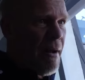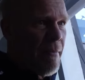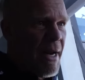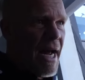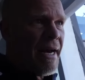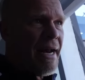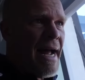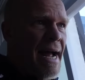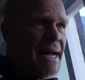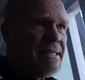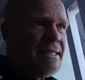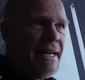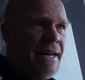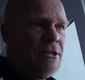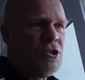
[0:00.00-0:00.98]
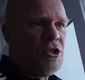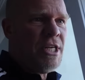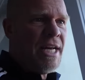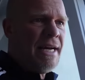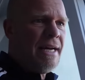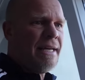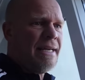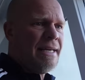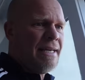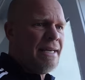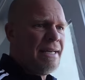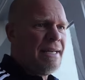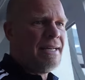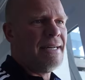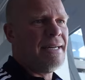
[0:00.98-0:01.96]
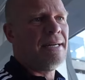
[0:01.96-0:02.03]
Not as energetic,
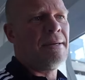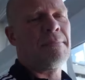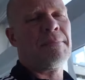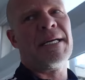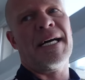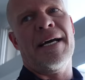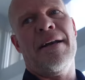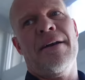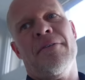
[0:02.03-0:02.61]
kind